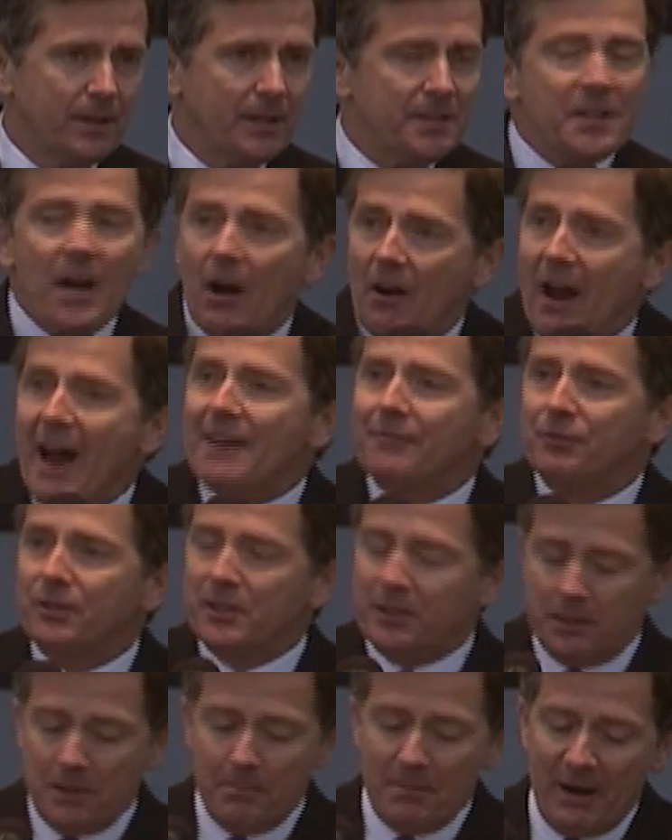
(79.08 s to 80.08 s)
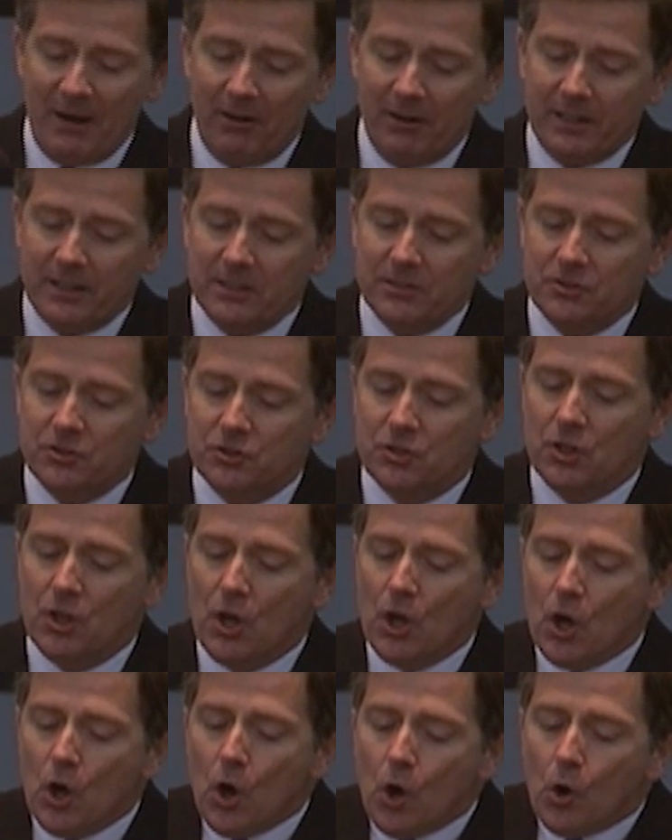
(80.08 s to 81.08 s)
Now, African Americans,
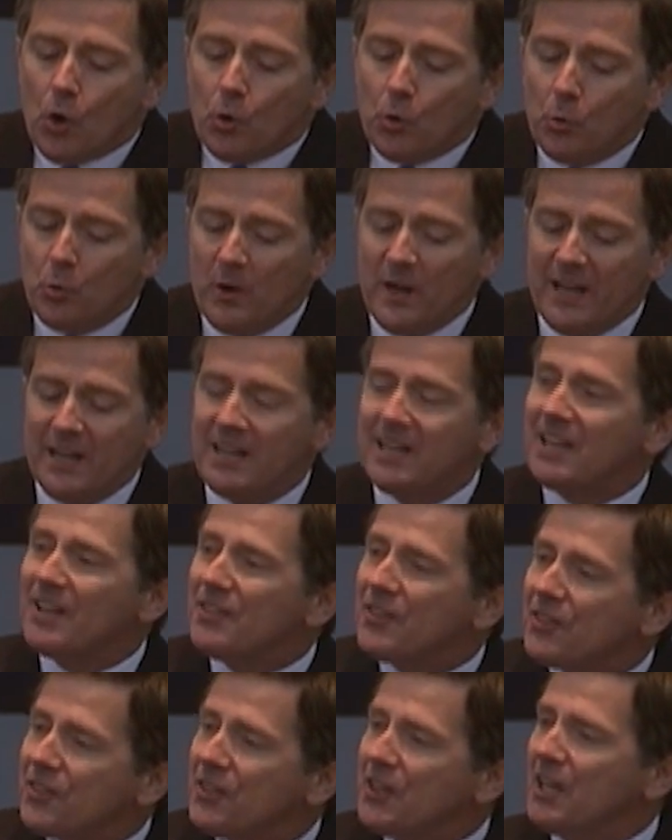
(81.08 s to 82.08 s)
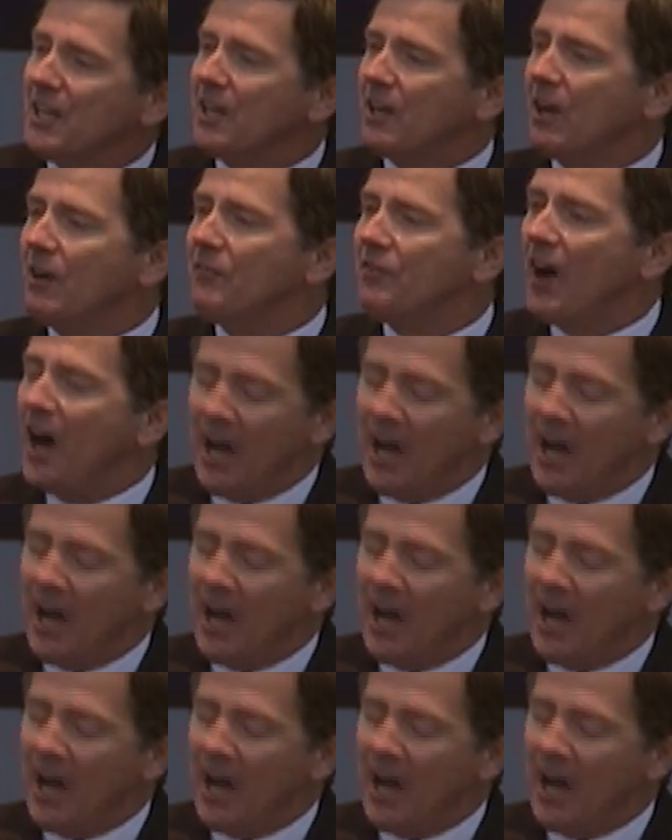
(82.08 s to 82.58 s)
we can think of